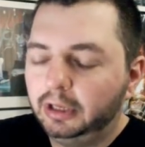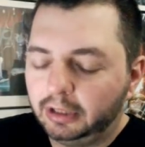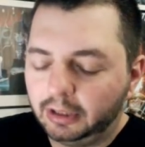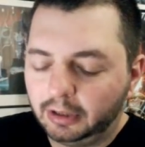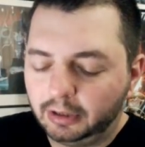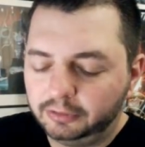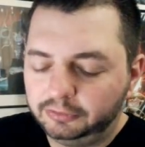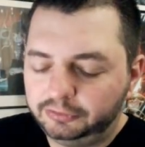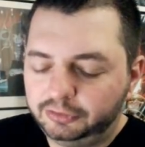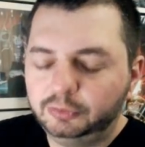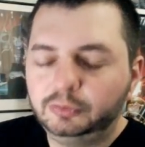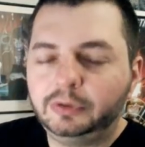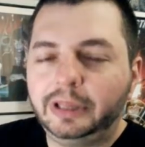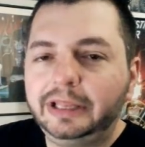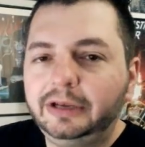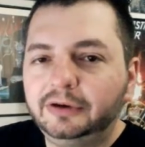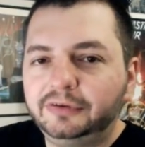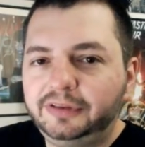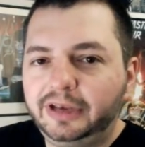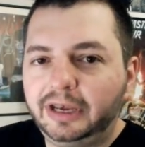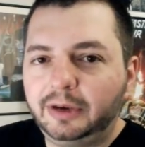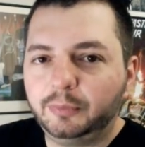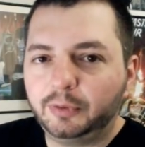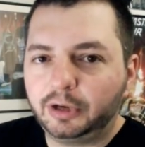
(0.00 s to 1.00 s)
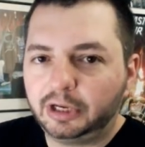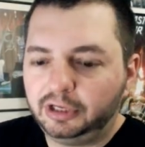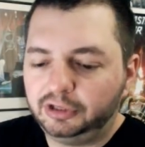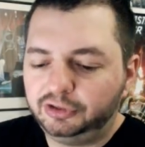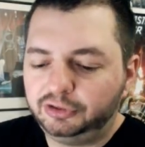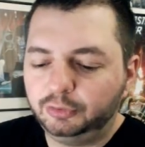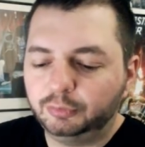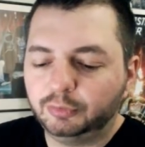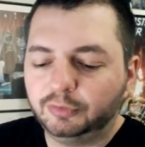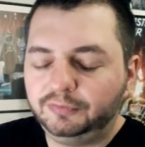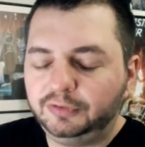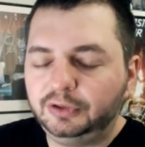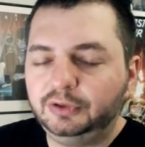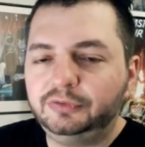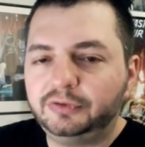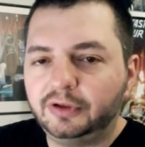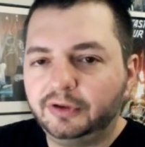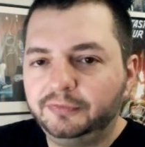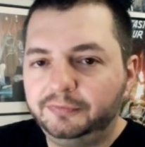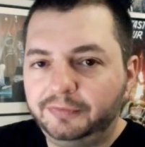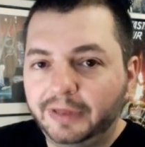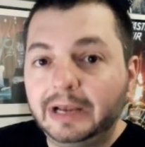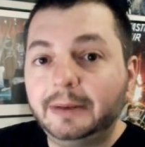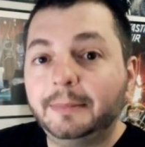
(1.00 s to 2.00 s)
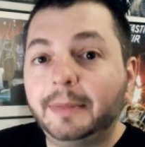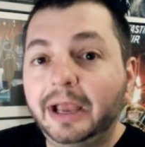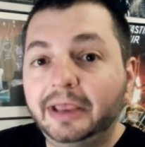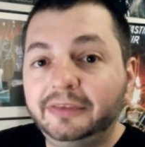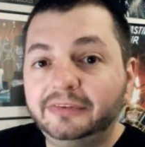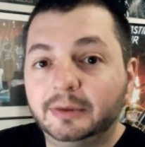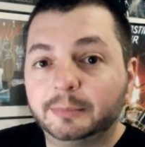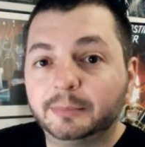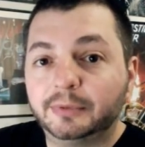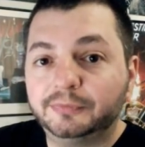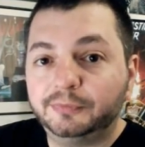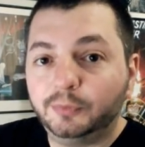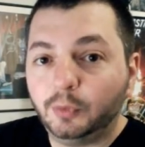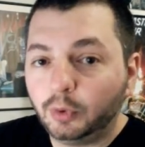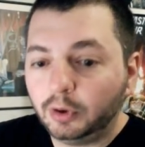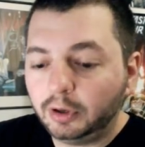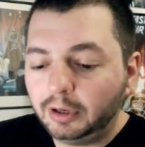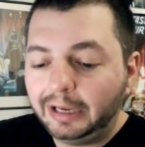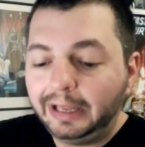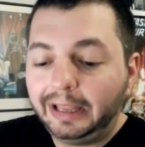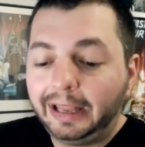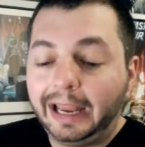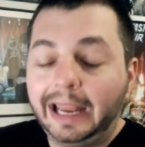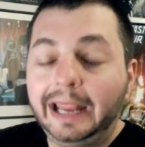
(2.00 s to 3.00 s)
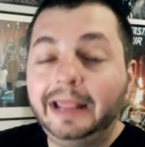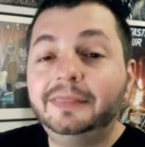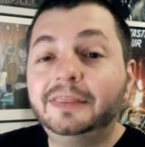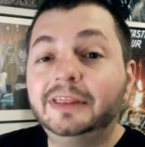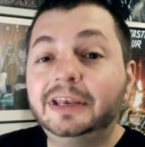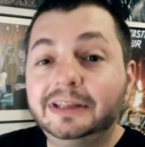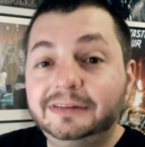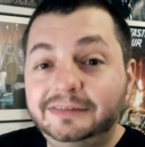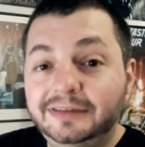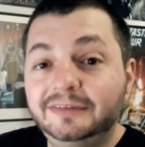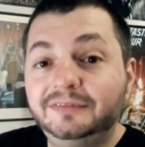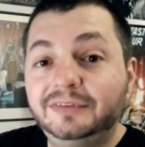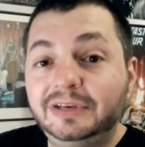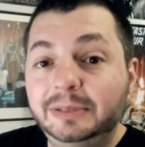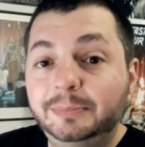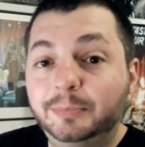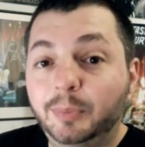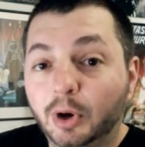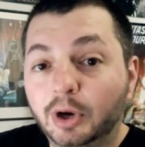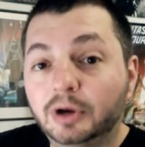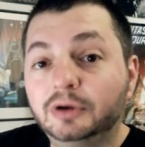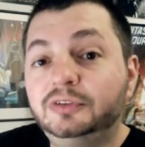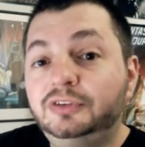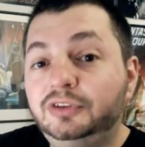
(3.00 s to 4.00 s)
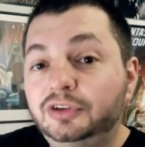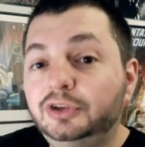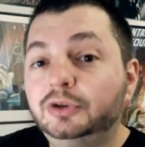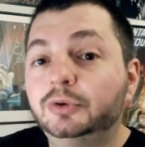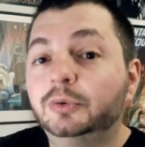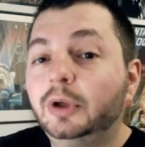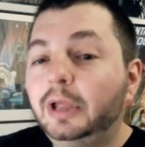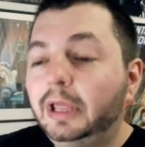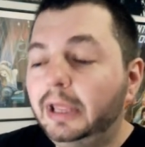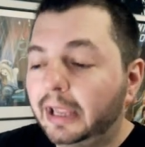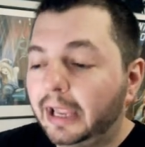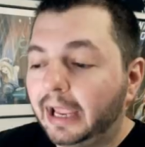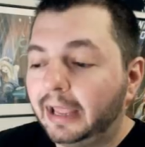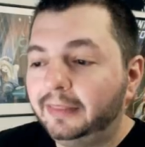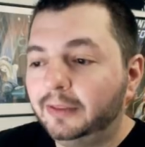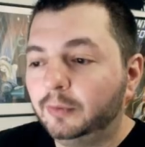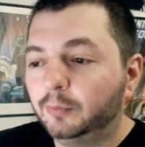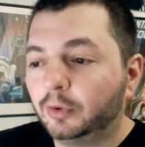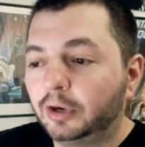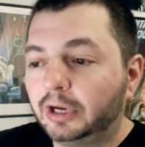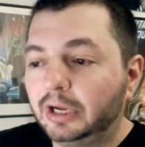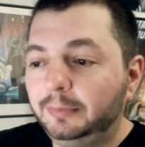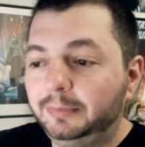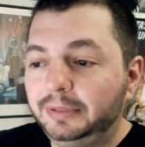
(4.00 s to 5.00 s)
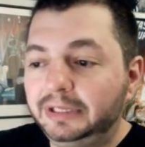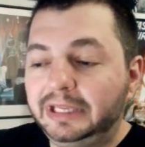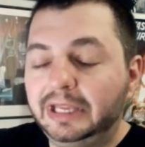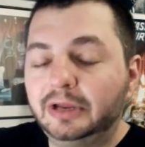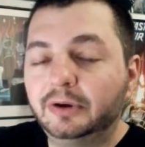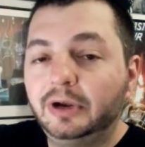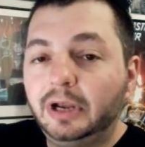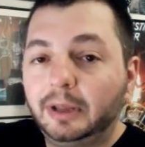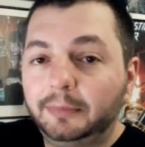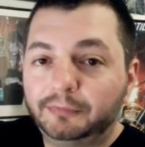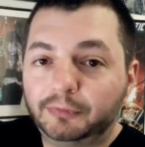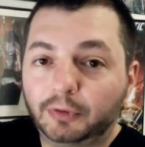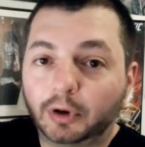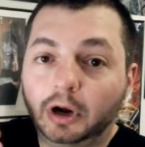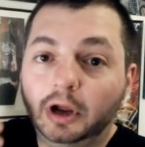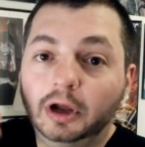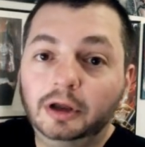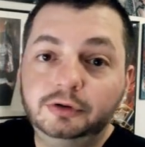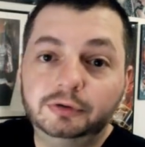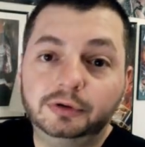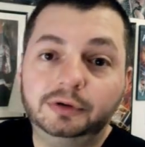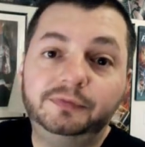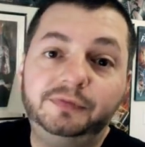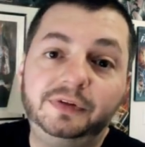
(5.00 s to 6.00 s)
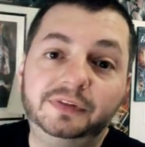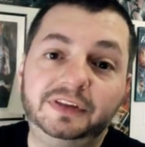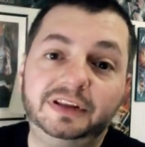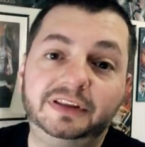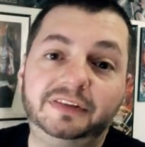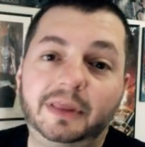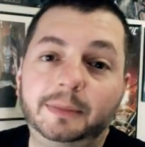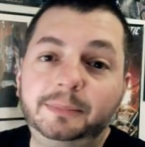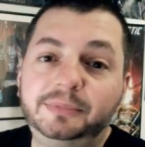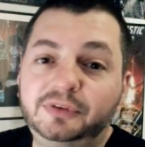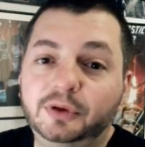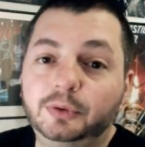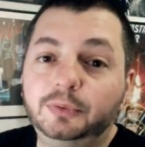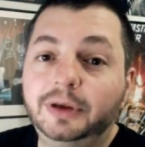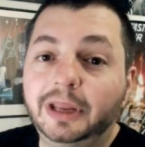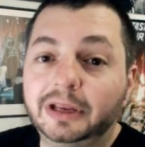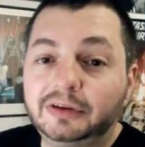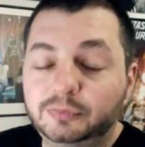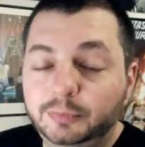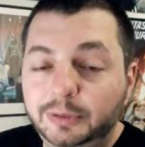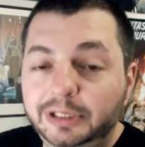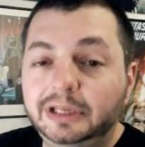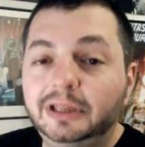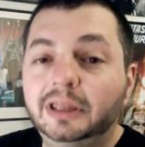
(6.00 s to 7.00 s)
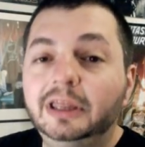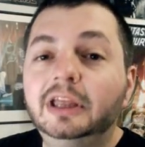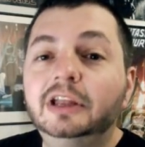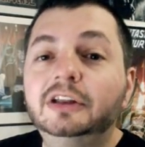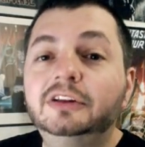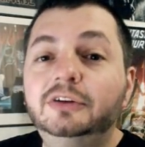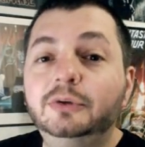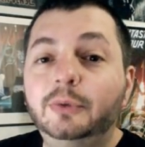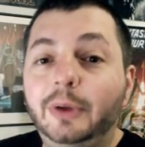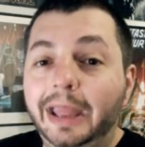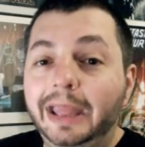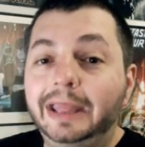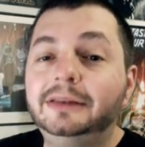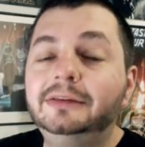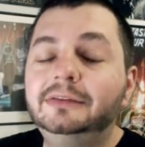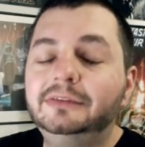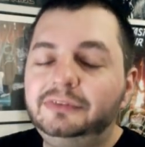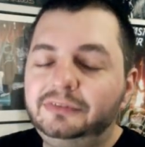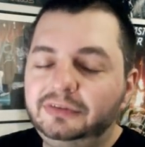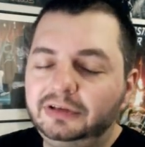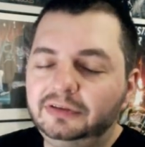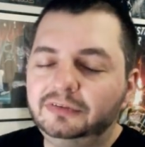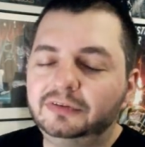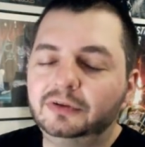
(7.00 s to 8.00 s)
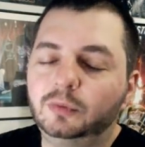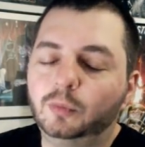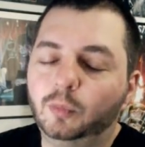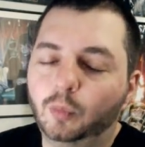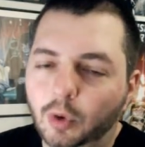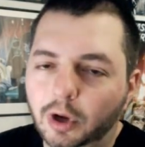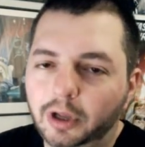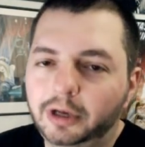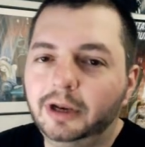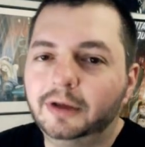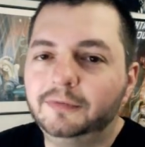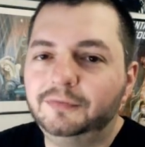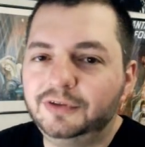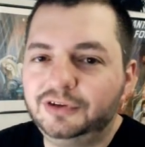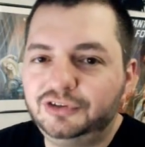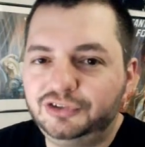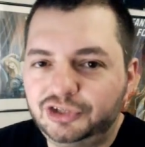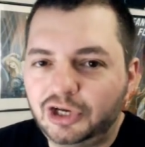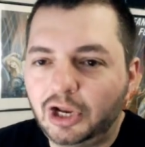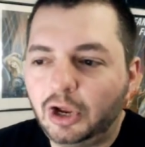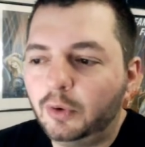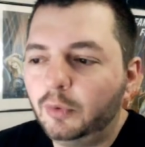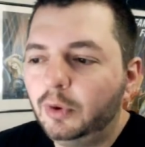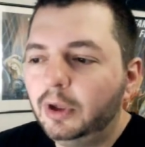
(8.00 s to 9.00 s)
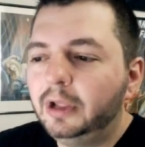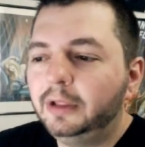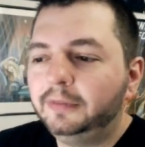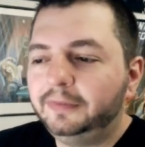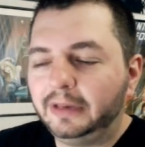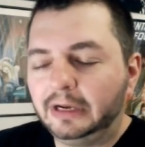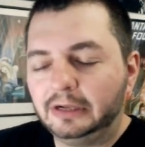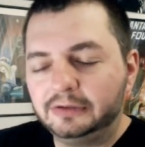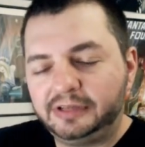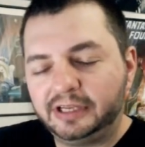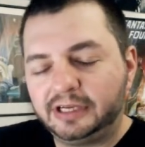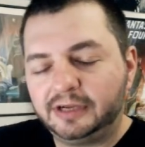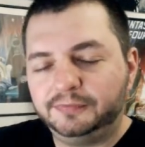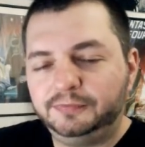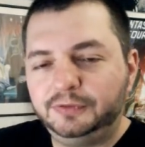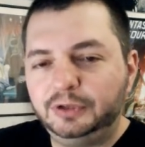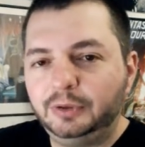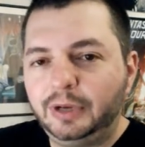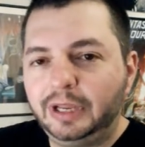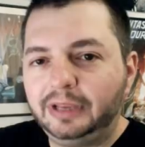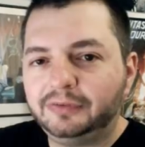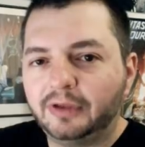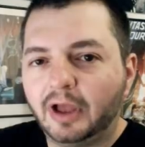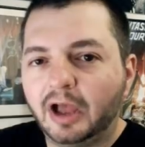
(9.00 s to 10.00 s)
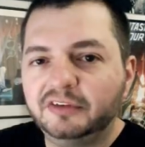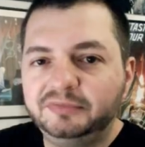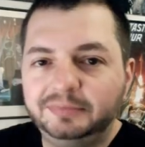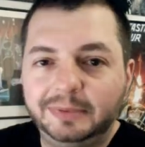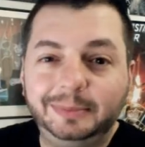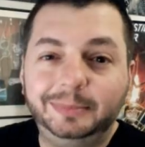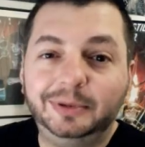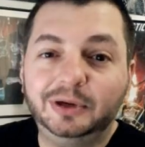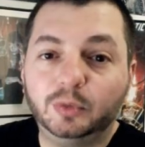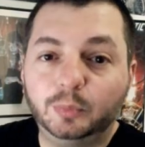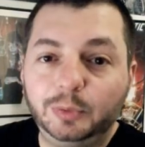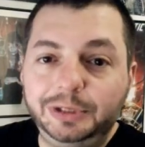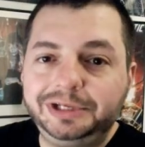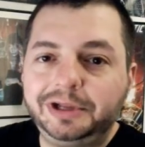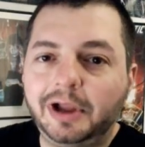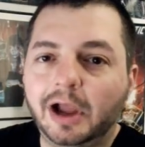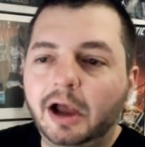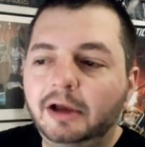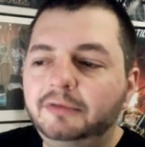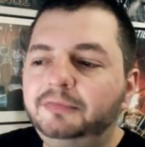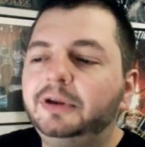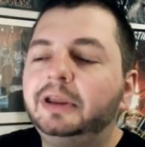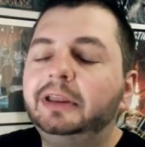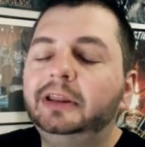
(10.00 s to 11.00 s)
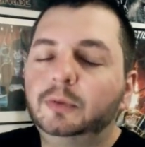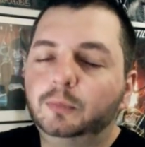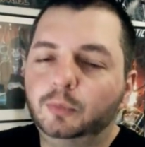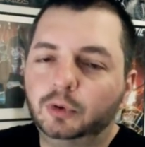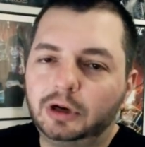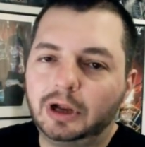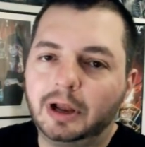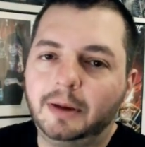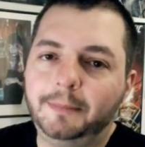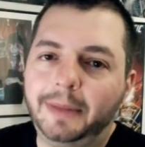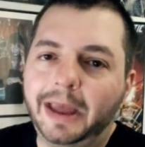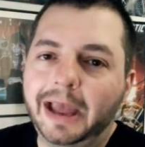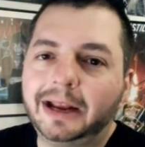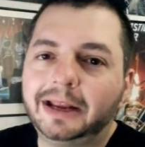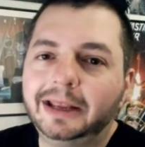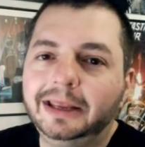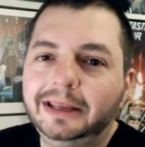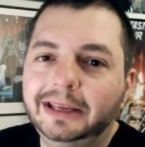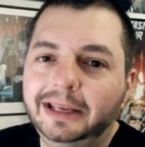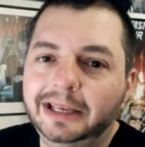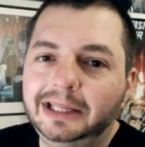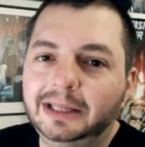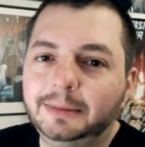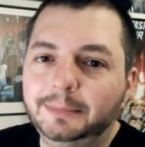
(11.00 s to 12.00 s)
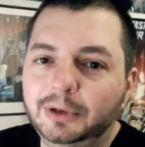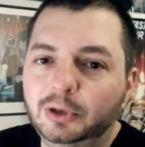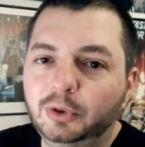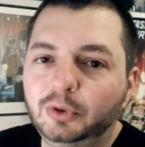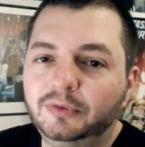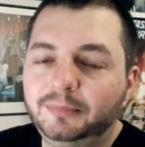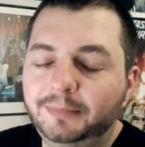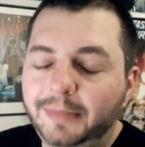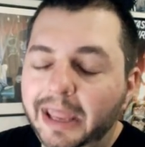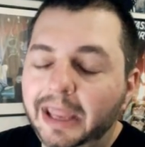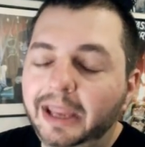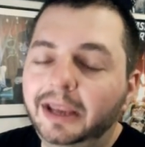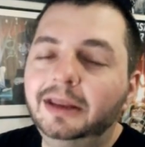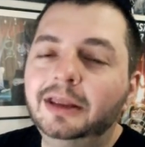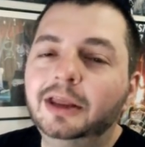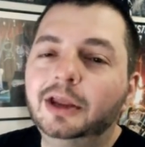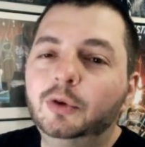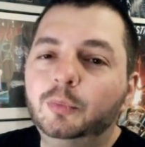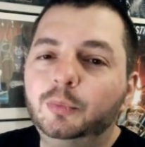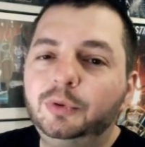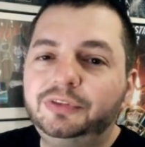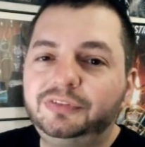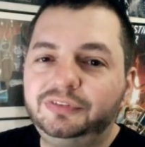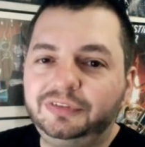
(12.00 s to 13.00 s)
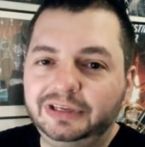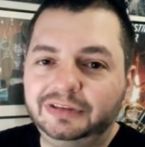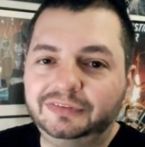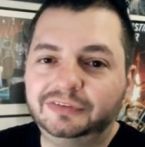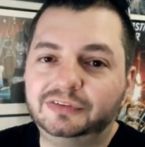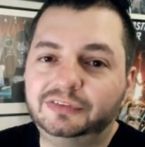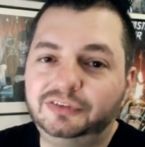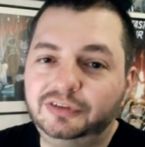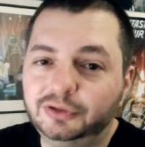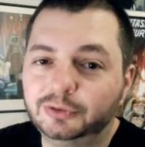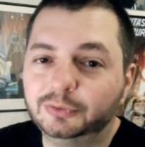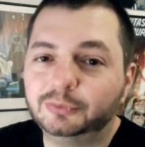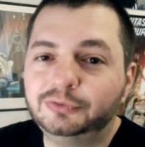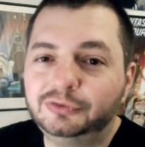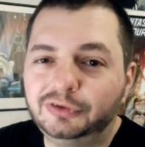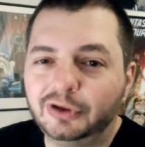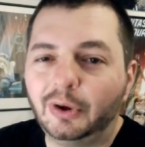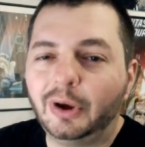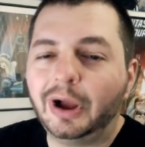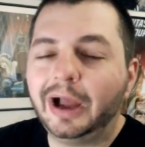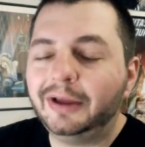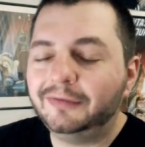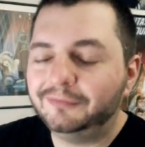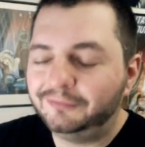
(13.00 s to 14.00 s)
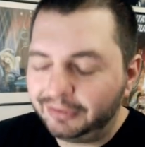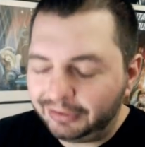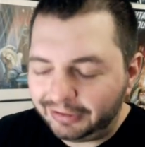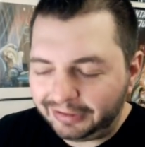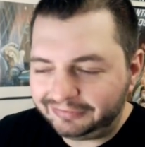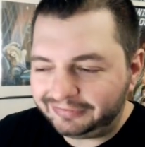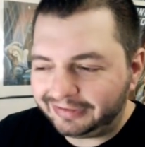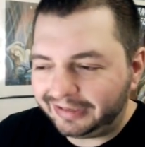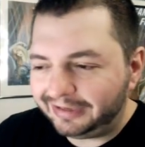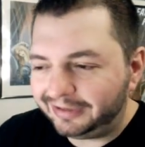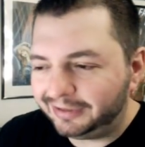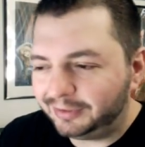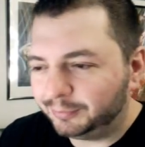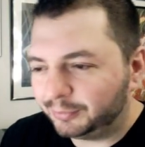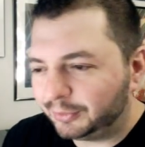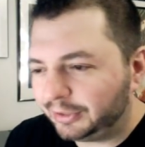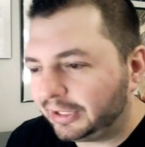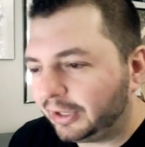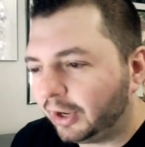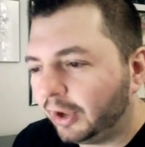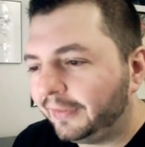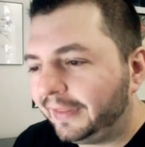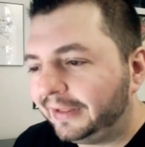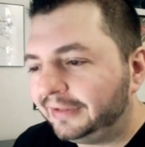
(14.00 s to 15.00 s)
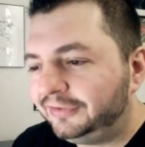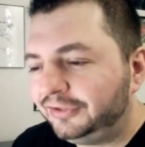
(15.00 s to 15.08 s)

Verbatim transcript: to do later today, we're going to do reviews of Venomized #4 and The Nativity Part 2. And then we're going to be gearing up for our 150th episode next week to end Season 1 of this show. Then I'll take a few days off, maybe a week off, and then we'll come back in the middle of May with Season 2. So I'm very excited to bring all that